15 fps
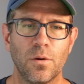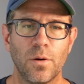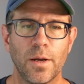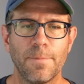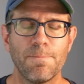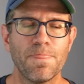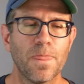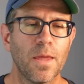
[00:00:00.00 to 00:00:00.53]

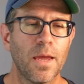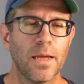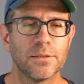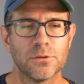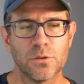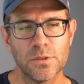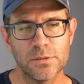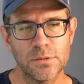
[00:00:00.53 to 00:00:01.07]
right?
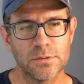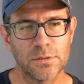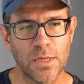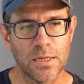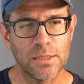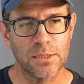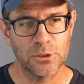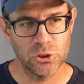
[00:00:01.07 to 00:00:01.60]
And so this is
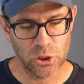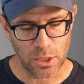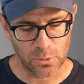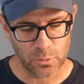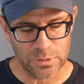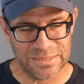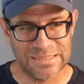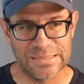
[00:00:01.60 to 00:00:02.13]
kind of the
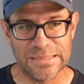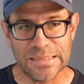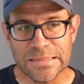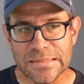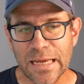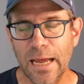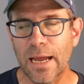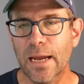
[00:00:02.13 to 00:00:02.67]
general
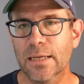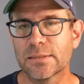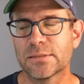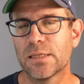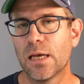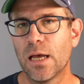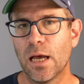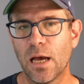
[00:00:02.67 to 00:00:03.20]

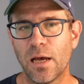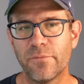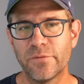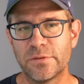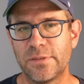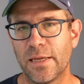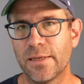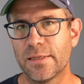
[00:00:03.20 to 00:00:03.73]
syntax of
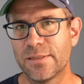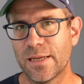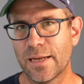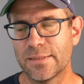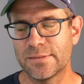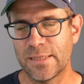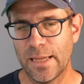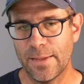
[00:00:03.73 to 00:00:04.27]
a
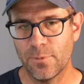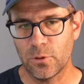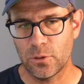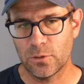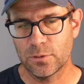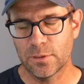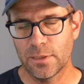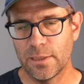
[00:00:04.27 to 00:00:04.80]

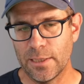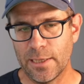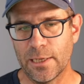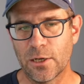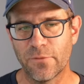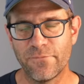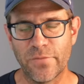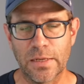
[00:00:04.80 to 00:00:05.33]
data.table
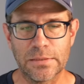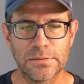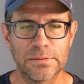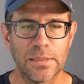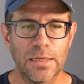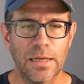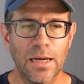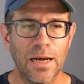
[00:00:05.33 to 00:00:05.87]

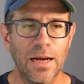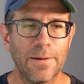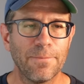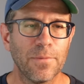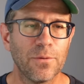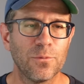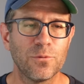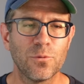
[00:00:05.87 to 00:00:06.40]
interface.
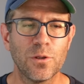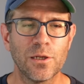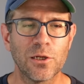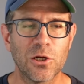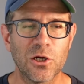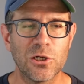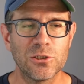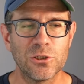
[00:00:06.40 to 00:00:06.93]
Um, would really
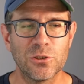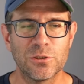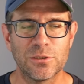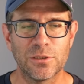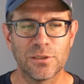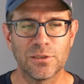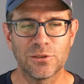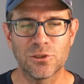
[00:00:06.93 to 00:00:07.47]
encourage you
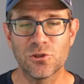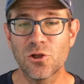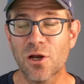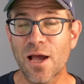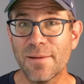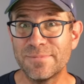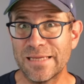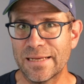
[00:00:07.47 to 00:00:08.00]
to, to
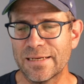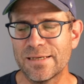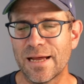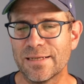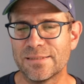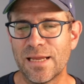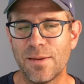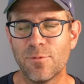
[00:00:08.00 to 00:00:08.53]
look up
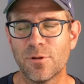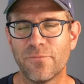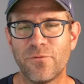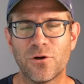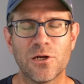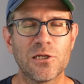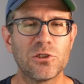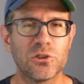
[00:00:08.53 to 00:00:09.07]
data.table if
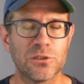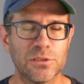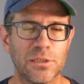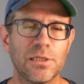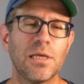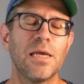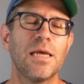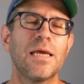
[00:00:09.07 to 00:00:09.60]
you're
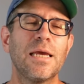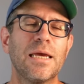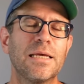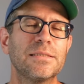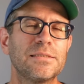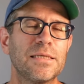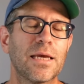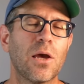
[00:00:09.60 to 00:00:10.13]
interested
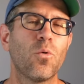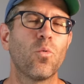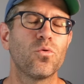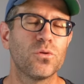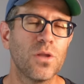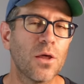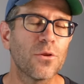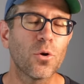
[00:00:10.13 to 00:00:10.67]
in seeing a,
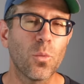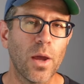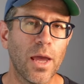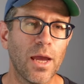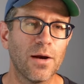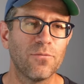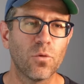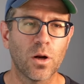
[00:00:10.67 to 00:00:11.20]
another
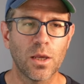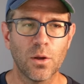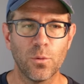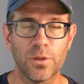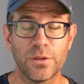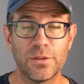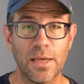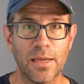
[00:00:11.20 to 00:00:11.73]
way of working
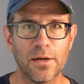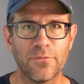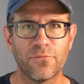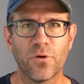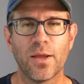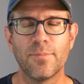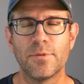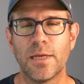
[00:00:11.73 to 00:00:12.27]
with data
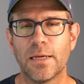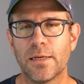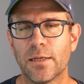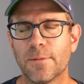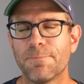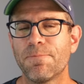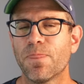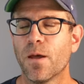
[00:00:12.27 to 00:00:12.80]
frame
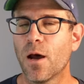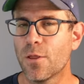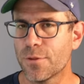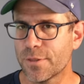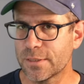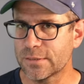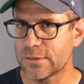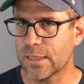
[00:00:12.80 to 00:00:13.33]
data
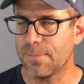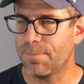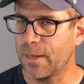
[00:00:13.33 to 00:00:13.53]
other than say